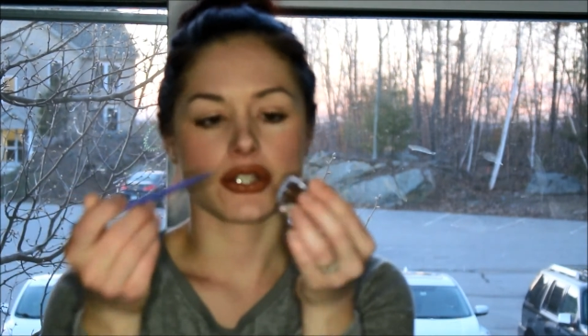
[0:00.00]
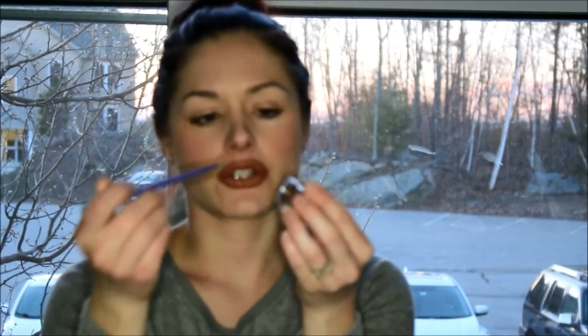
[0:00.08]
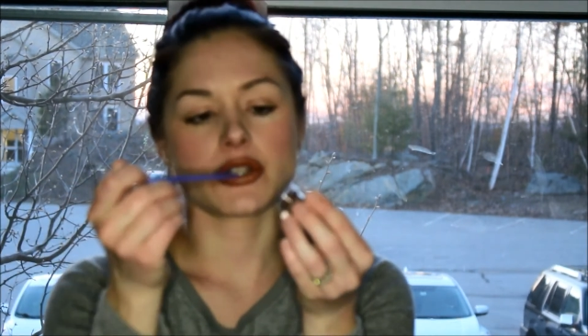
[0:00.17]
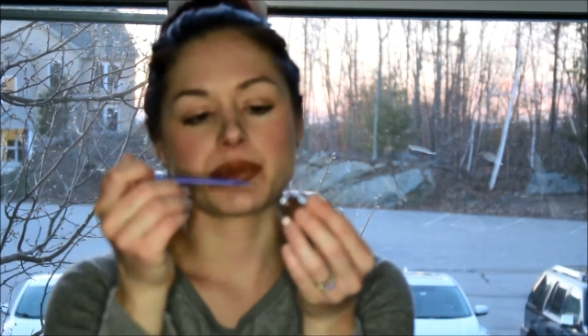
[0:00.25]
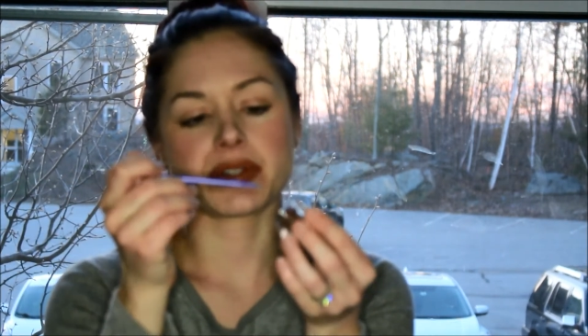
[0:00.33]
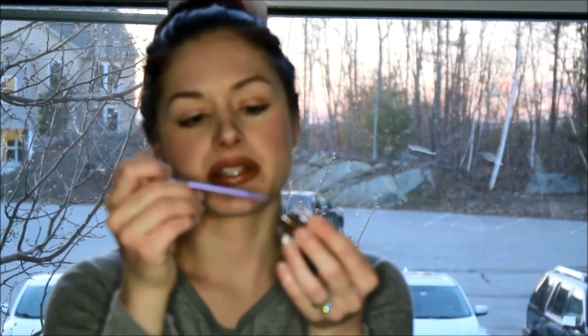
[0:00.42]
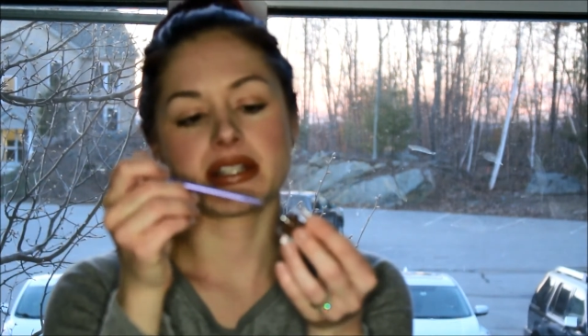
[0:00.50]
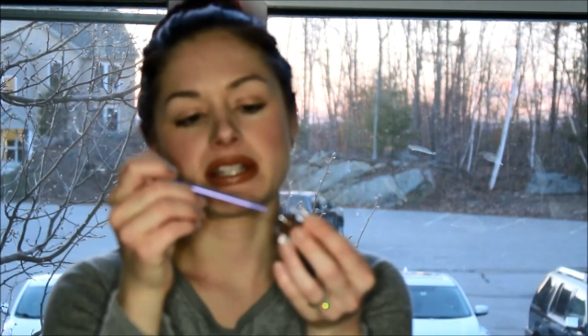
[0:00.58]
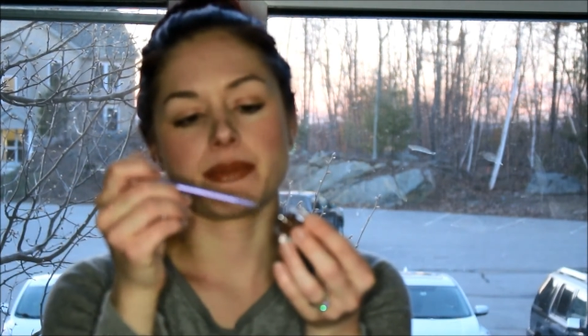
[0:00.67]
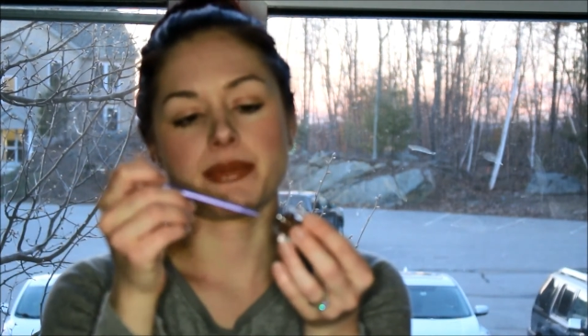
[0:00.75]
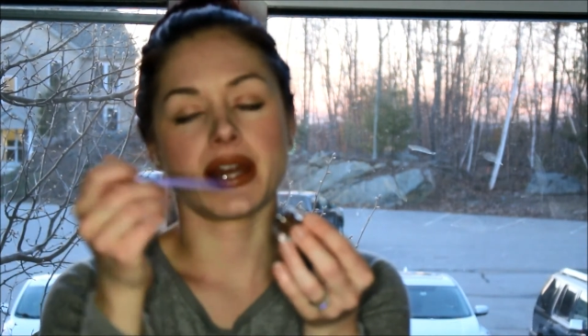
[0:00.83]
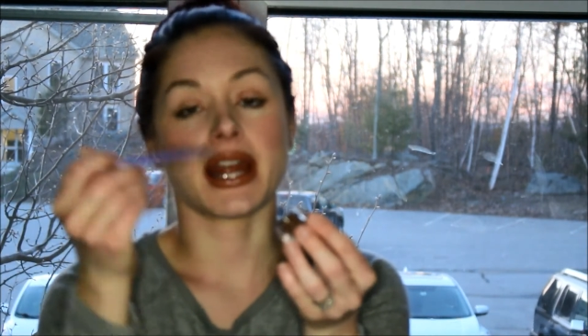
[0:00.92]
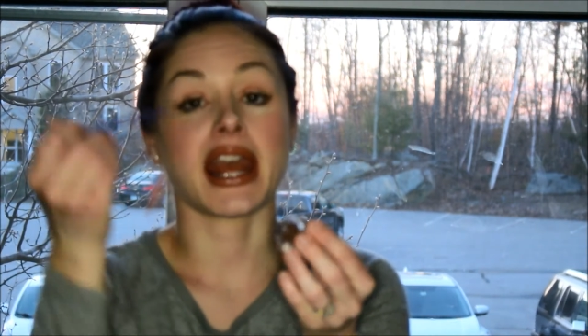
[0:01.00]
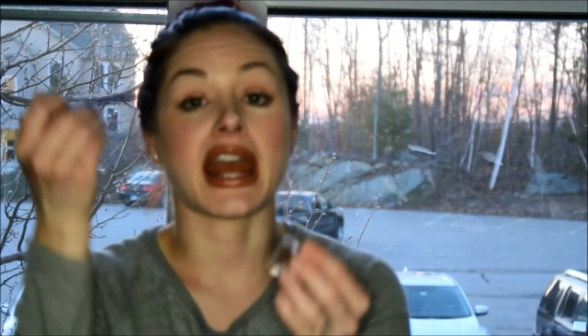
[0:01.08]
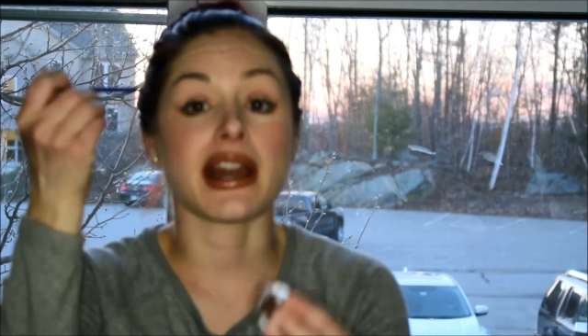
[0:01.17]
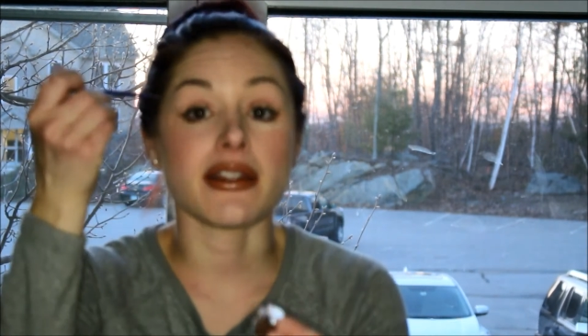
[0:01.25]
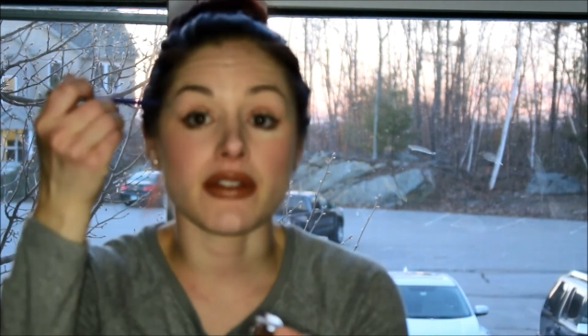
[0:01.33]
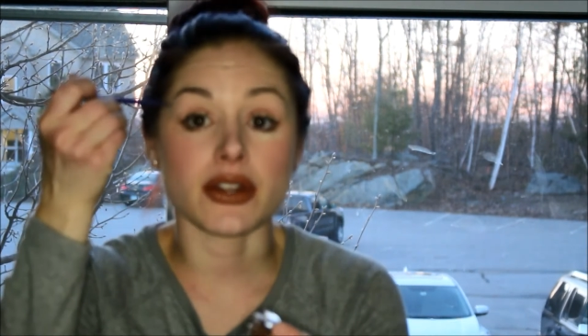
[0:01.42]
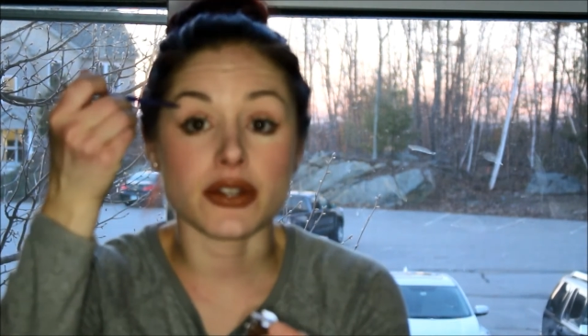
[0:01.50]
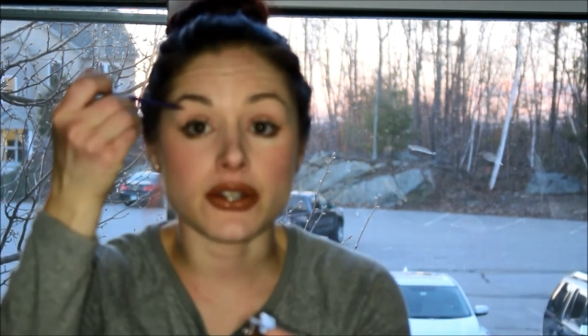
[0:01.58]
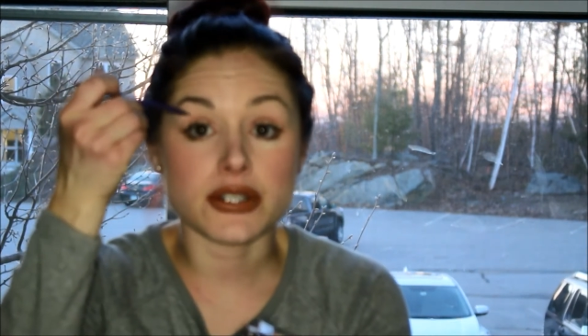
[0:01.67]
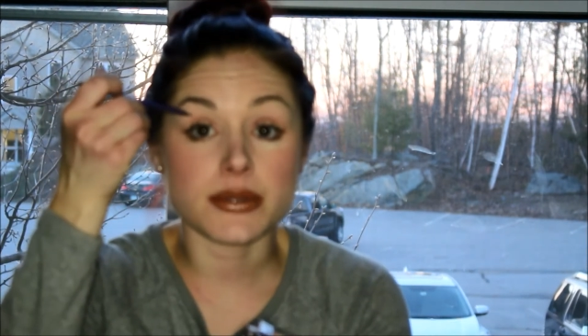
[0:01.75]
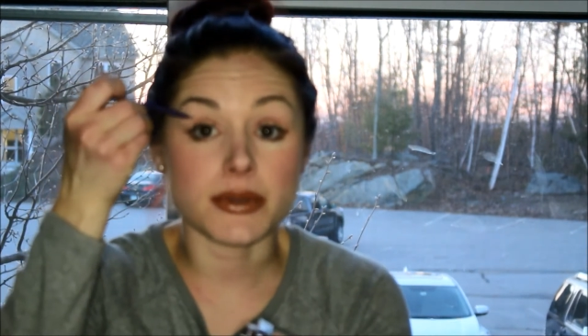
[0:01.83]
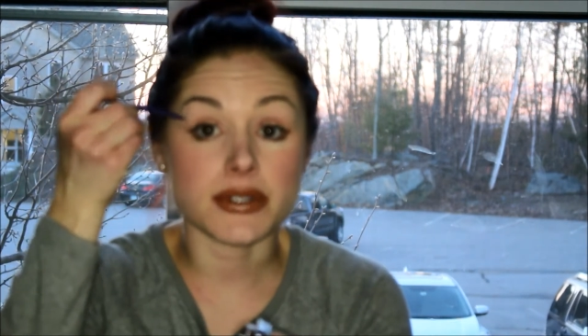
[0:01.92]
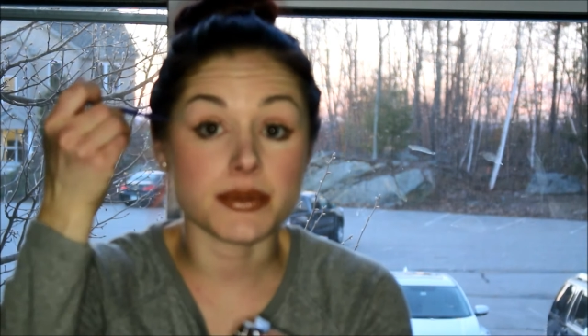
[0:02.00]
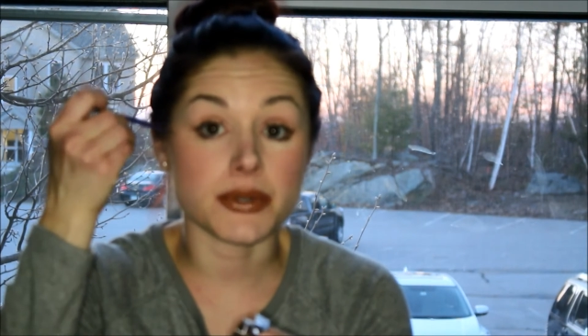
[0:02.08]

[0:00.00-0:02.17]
and you're supposed to dip it in and then you're supposed